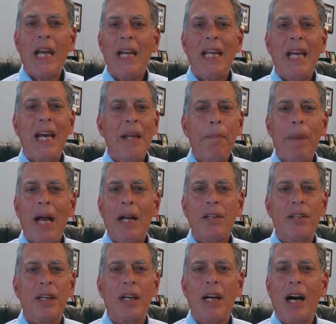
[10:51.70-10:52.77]
again, getting back
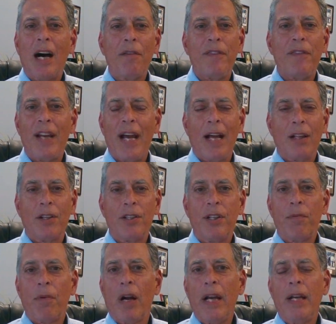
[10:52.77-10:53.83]
to the golf
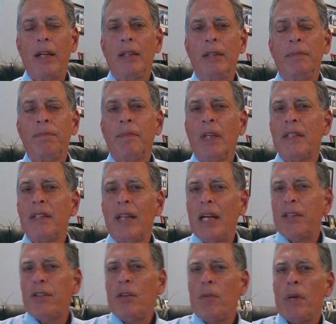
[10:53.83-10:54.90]
analogy, right? It's
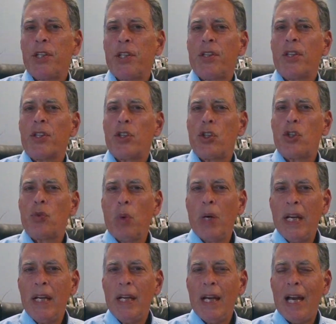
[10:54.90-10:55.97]
not so much the
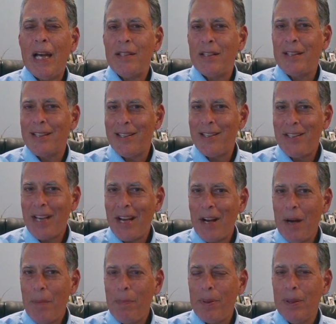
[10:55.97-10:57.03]
swing as the
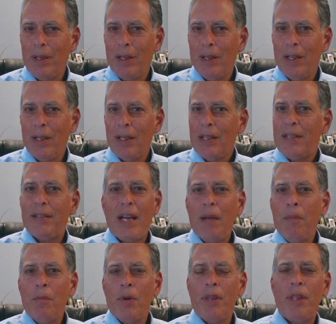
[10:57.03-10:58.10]
setup.
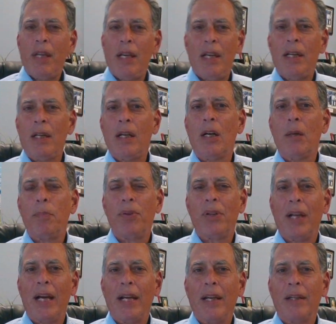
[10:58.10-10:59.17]
Same with the income
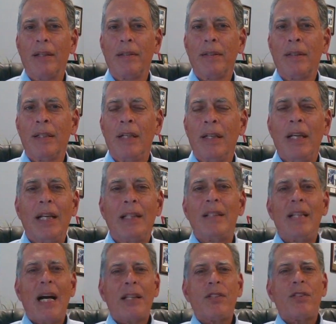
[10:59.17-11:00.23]
planning.
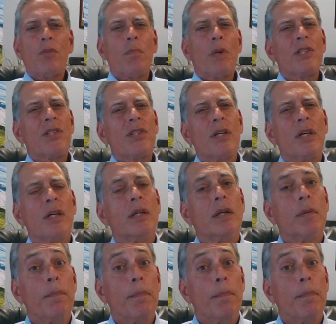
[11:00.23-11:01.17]
It's not so much the